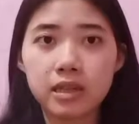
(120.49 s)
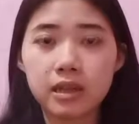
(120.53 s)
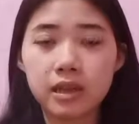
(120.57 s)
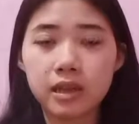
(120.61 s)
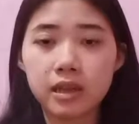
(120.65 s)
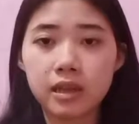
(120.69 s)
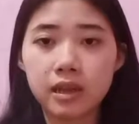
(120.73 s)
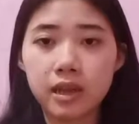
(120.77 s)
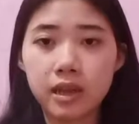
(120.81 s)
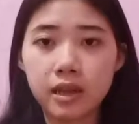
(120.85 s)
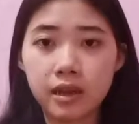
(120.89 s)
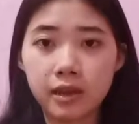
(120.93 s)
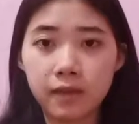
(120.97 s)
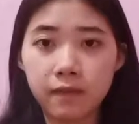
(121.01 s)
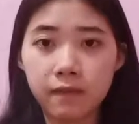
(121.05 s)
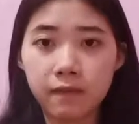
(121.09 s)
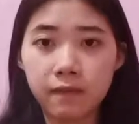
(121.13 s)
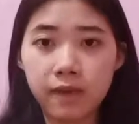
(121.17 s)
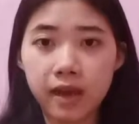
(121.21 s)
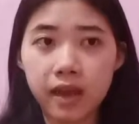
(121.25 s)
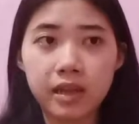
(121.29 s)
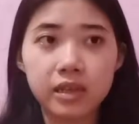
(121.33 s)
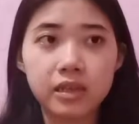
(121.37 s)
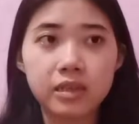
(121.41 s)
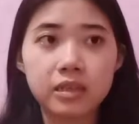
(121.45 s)
in an
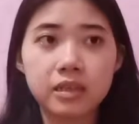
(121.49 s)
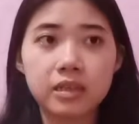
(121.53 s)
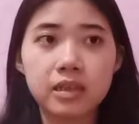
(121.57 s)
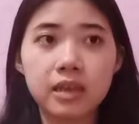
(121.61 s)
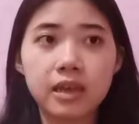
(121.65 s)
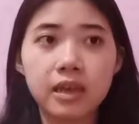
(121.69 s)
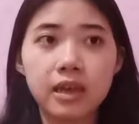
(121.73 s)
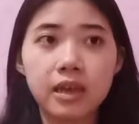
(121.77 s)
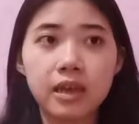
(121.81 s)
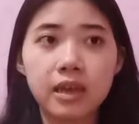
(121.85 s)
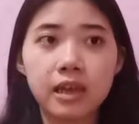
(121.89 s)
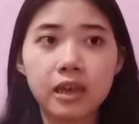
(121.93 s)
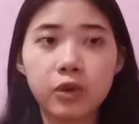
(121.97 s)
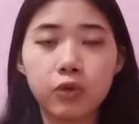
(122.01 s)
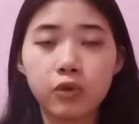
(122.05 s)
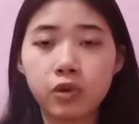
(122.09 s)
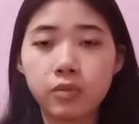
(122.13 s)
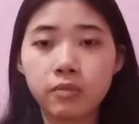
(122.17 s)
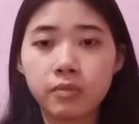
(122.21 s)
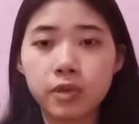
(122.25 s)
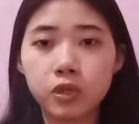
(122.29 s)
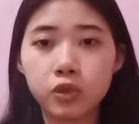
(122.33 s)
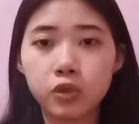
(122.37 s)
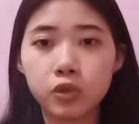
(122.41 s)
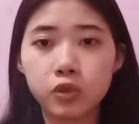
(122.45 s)
advanced
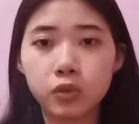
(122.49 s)
equipment to